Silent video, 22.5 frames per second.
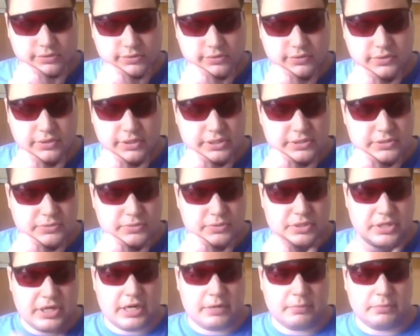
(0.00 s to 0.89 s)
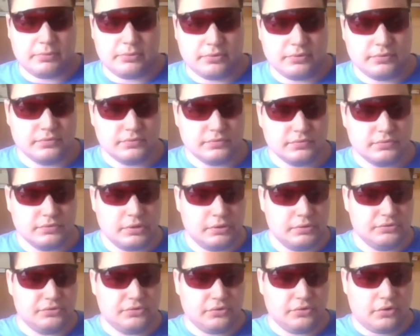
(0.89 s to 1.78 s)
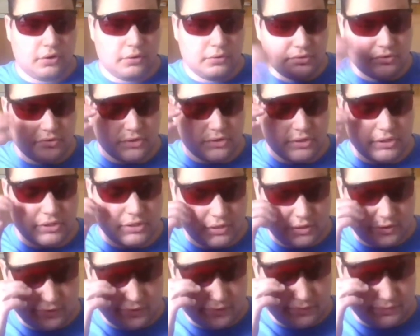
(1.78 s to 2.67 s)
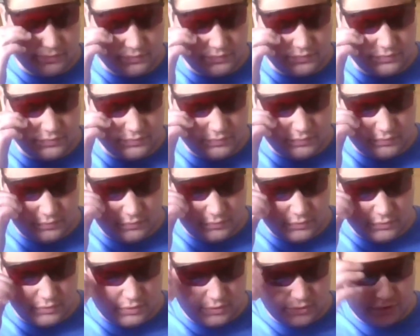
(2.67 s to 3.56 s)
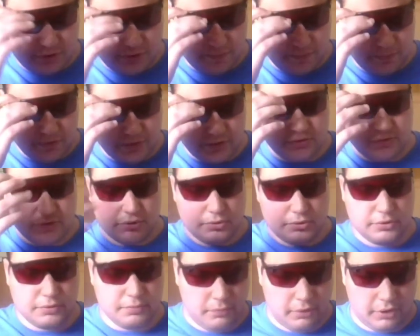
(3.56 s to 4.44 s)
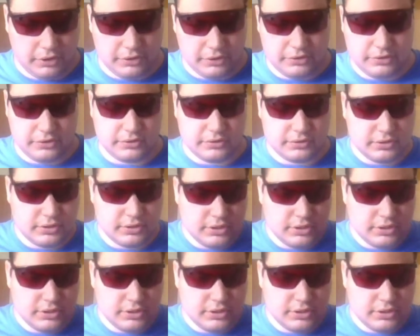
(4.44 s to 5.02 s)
Things with Apple, it's always like something to do with marketing.